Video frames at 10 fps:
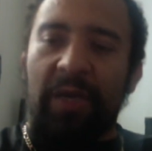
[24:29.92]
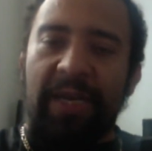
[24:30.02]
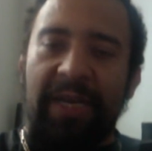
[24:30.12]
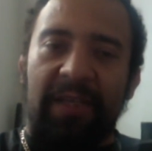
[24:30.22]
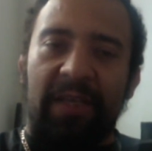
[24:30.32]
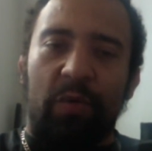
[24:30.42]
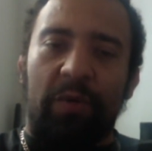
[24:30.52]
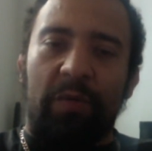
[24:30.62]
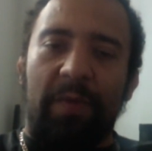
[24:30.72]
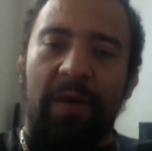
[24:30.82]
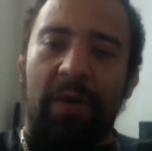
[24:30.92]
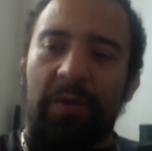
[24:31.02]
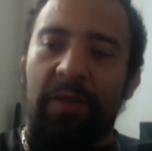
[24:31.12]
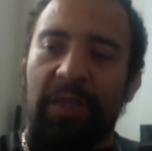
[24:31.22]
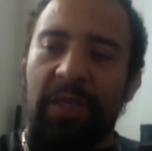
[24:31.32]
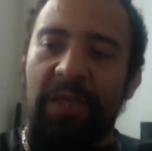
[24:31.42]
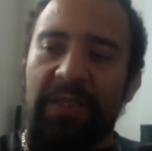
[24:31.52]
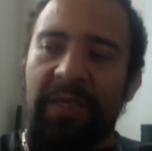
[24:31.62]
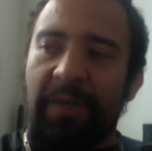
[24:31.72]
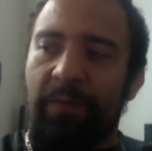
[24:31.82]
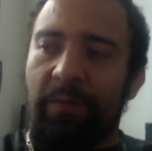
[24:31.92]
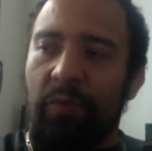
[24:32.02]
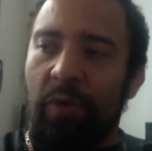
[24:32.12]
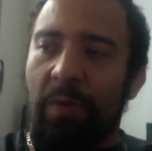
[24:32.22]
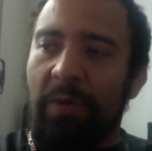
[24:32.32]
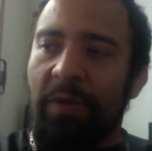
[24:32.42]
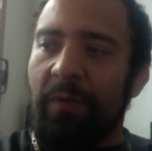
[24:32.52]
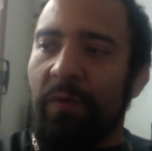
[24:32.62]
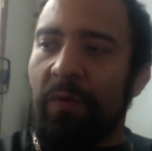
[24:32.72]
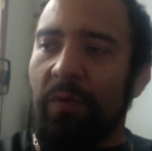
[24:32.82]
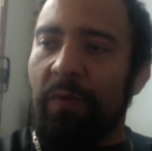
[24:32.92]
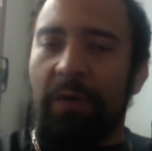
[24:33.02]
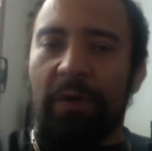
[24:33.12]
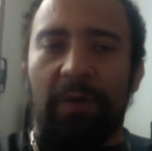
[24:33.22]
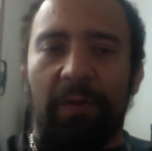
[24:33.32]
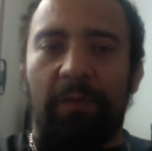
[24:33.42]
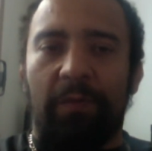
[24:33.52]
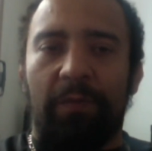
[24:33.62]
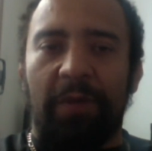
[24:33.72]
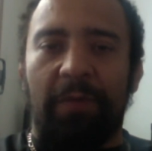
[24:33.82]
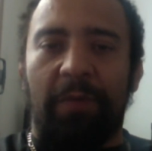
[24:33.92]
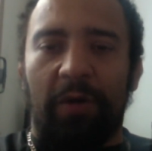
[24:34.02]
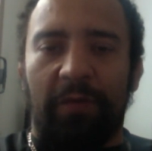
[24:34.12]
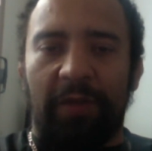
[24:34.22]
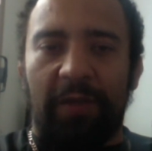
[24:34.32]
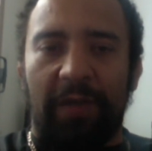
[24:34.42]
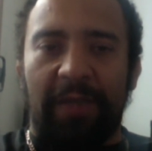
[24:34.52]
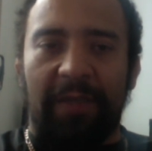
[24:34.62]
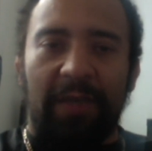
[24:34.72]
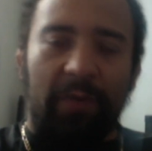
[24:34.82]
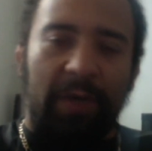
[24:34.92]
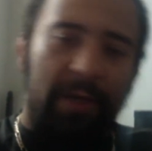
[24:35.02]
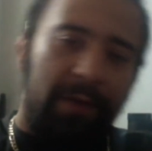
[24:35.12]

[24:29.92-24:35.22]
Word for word: like I think word of mouth, I think is like probably big part of it, I think, right?